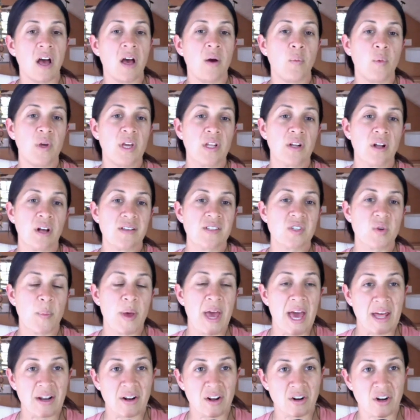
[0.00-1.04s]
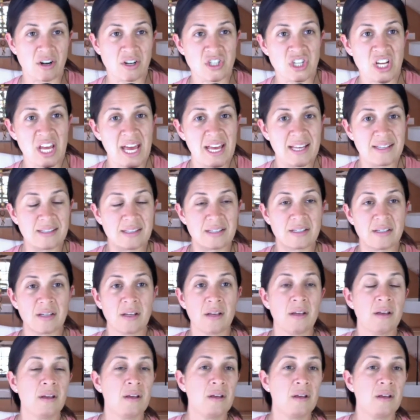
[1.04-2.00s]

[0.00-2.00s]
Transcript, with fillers: Um, we can also pat on our chest.